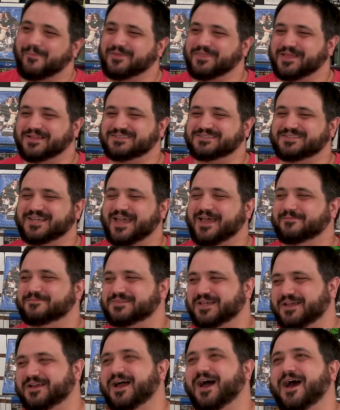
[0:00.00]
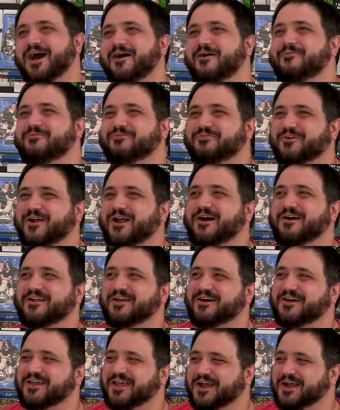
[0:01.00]
then Sam's like, "Oh,
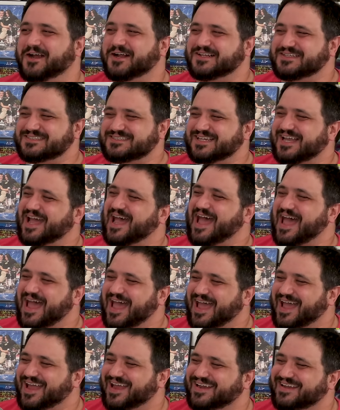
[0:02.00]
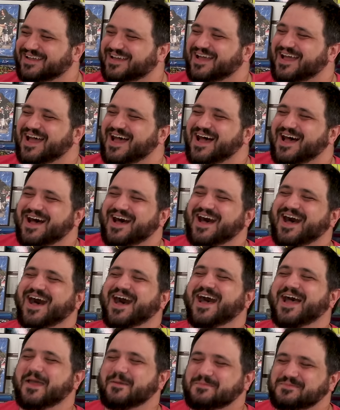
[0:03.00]
Frodo, you're dead.
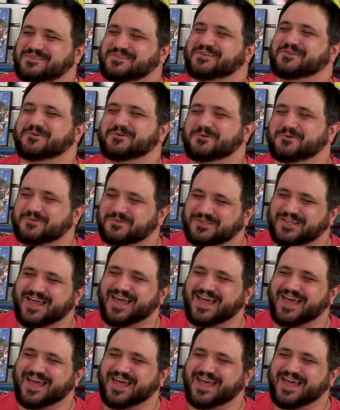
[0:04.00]
I'm too